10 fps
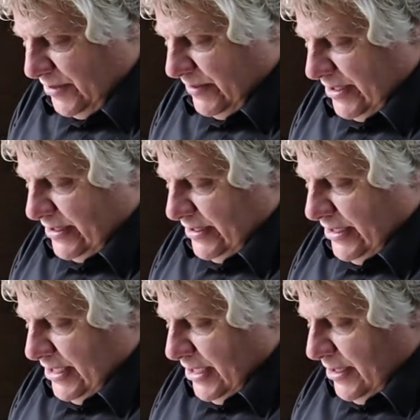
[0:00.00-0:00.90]
want to
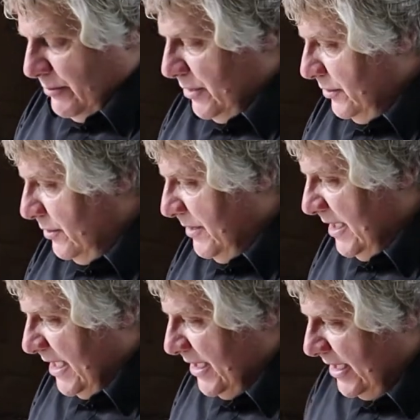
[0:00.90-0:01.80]
put a little bit
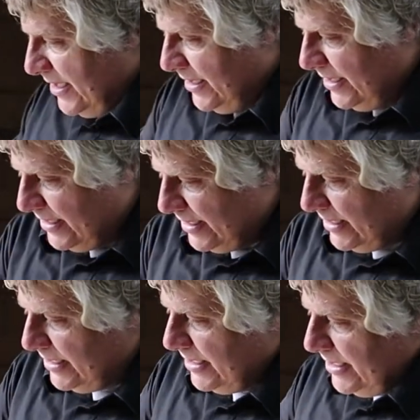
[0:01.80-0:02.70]
on there,
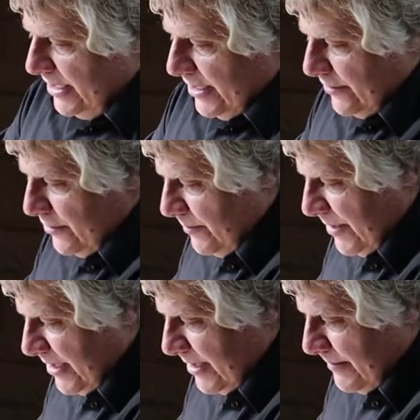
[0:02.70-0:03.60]
lube it
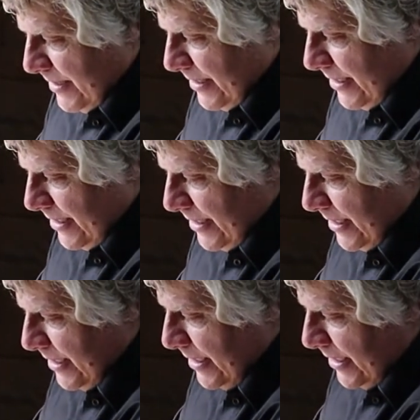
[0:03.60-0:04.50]
up,
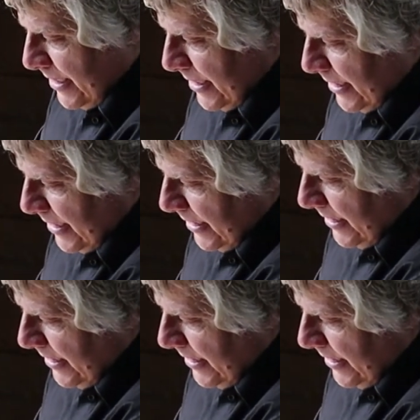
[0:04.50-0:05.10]
and